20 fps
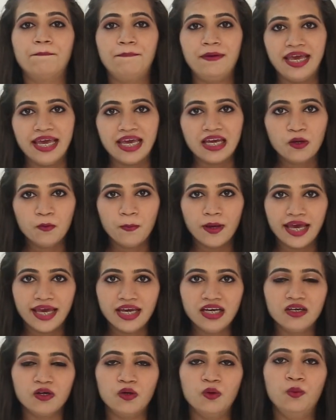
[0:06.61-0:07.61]
Bake
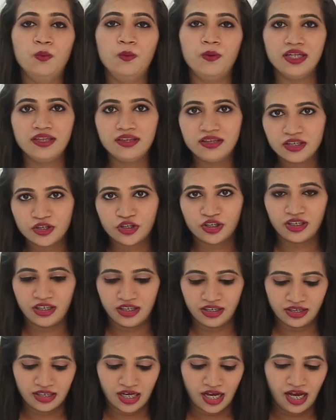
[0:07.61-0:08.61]
with
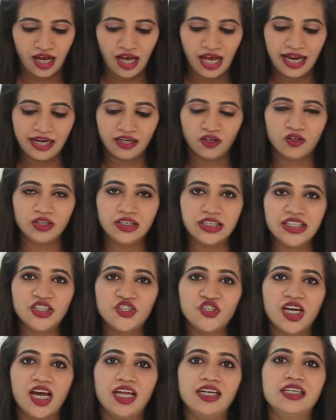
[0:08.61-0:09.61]
Dishita, and on
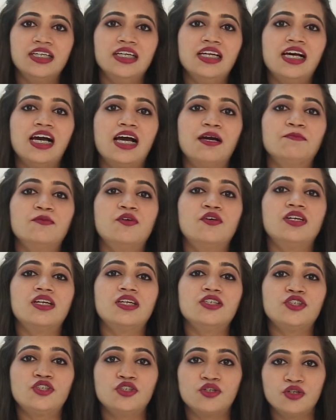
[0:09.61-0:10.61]
this channel I'm
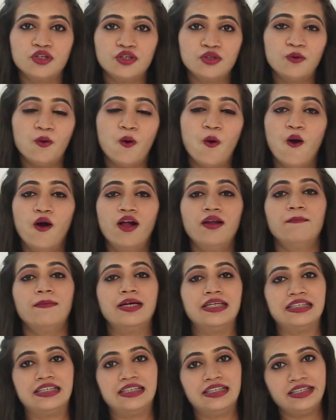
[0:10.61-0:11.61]
gonna show you all
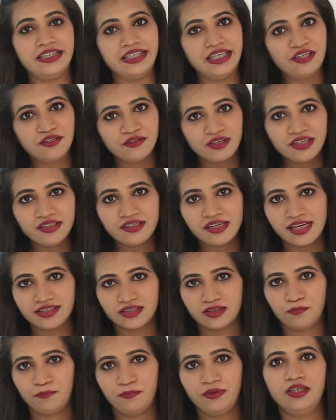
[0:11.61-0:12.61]
my secret
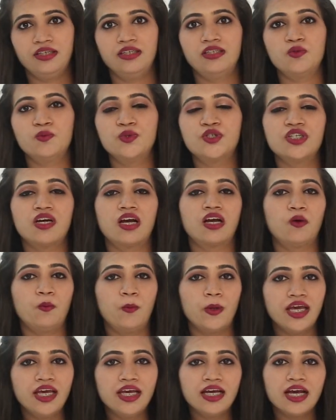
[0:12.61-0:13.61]
recipes which are
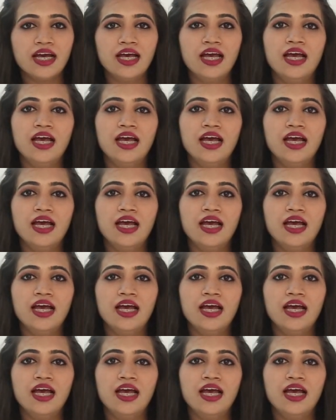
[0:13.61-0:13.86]
quick